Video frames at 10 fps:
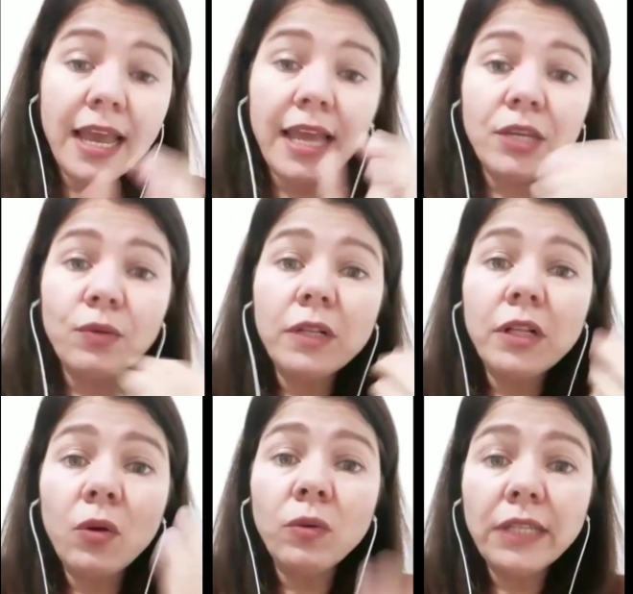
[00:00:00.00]
And you
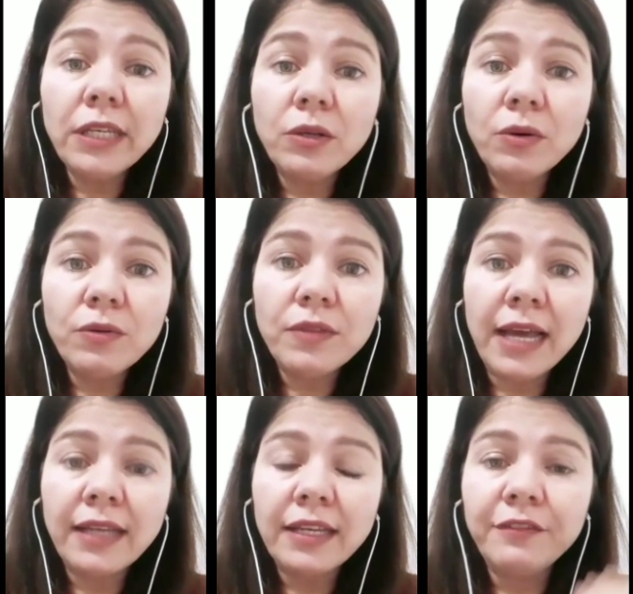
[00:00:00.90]
will only know
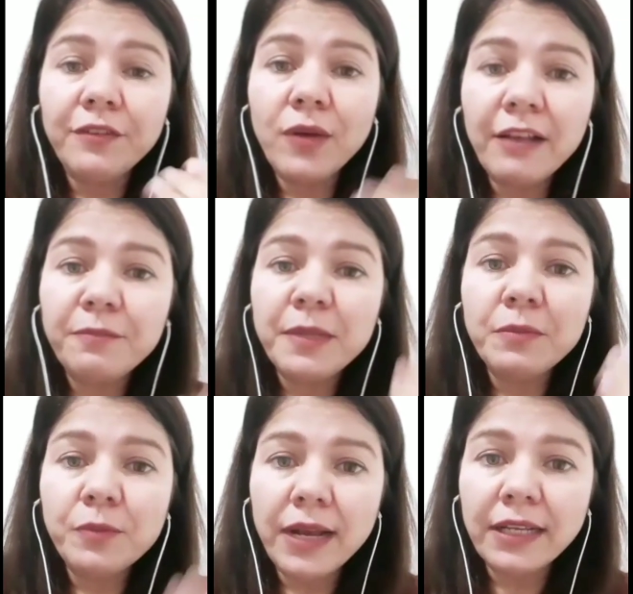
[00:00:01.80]
that if you have
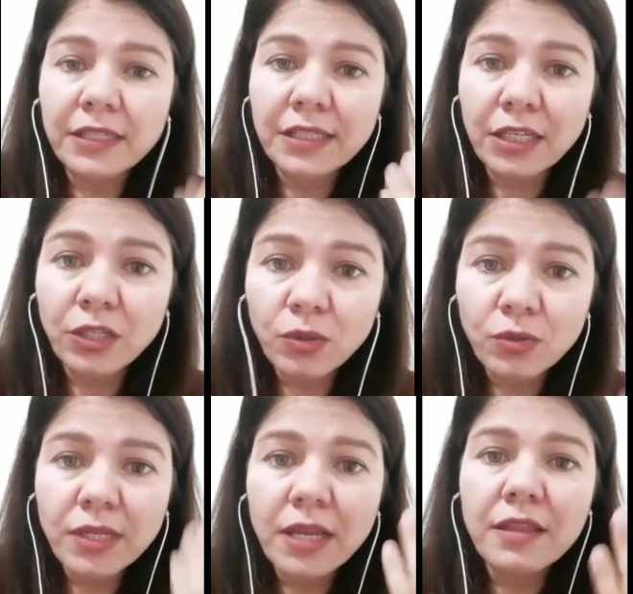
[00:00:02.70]
been practicing
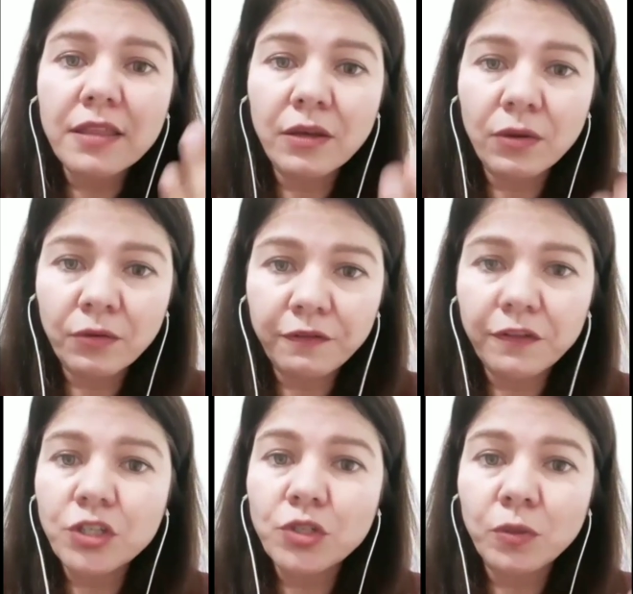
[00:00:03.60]
using the
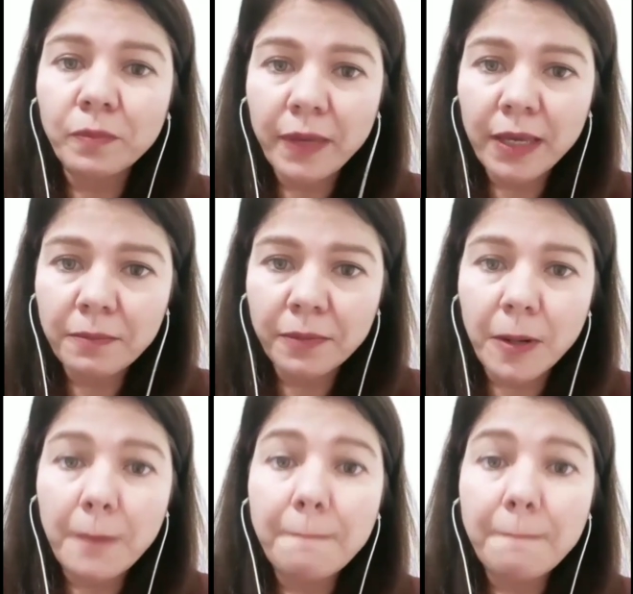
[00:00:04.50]
official paper.